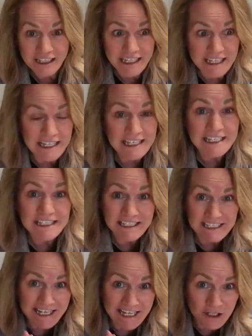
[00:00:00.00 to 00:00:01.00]
thing
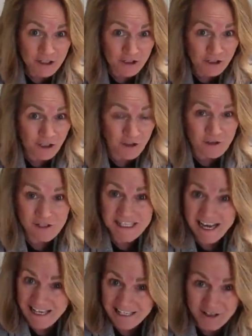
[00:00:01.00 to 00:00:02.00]
to take your clothes
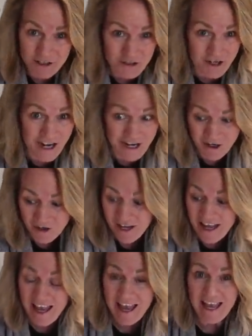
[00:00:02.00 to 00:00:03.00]
out of the dryer
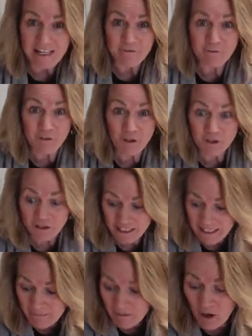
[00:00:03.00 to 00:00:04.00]
and fold
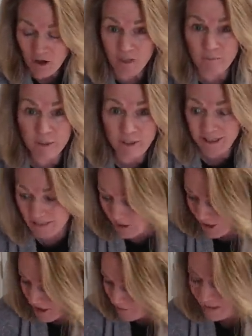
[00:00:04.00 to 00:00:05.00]
them or put them
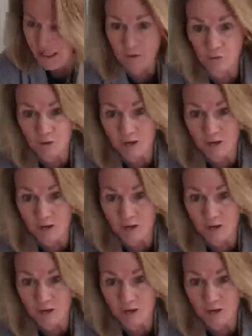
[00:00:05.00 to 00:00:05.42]
on the bed